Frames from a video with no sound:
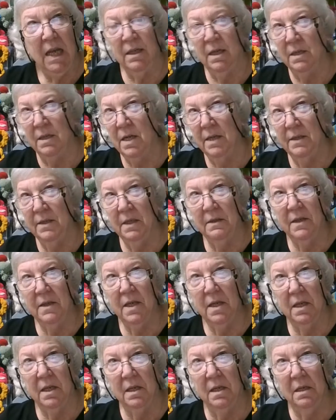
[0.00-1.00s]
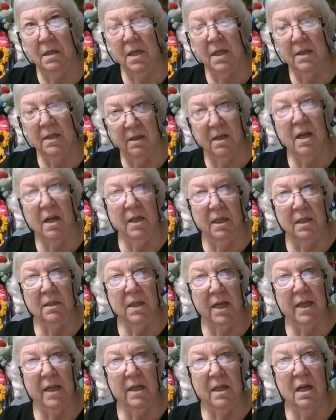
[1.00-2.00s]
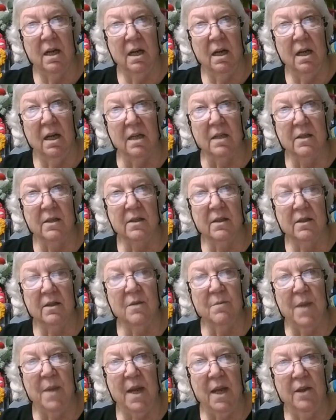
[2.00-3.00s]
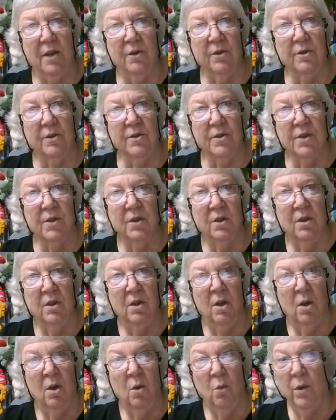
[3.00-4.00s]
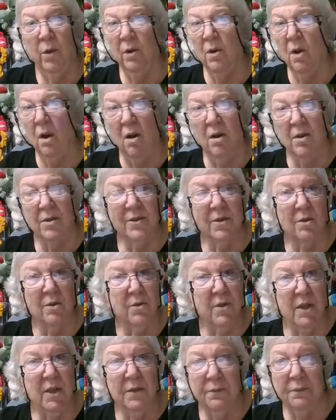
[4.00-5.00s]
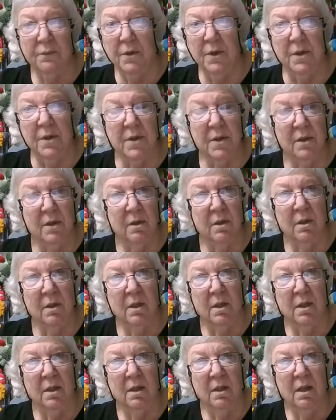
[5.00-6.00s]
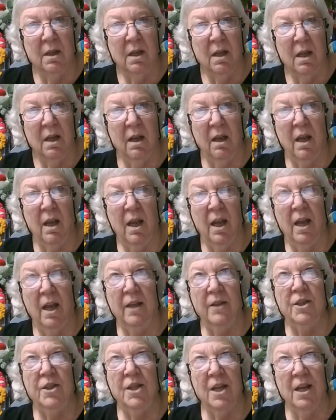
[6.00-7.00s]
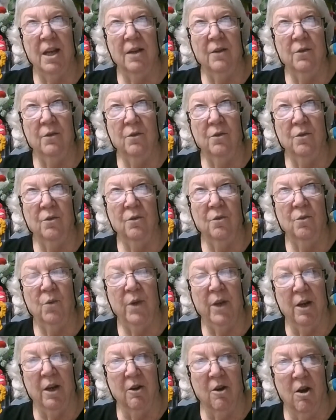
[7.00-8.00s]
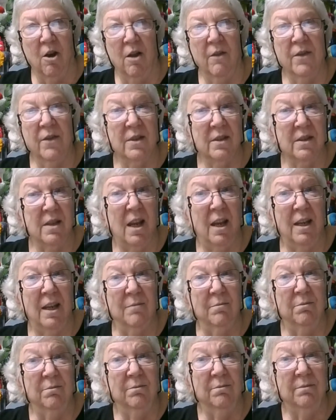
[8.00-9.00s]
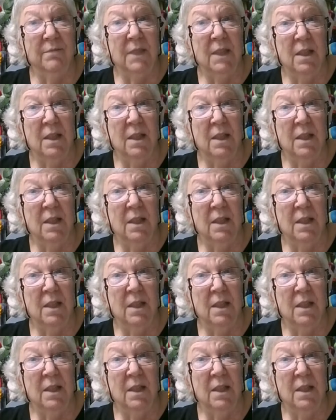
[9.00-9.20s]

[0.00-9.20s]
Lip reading: And I got to thinking, it's kind of like us, the makers. We're all so different, and yet we are all the same.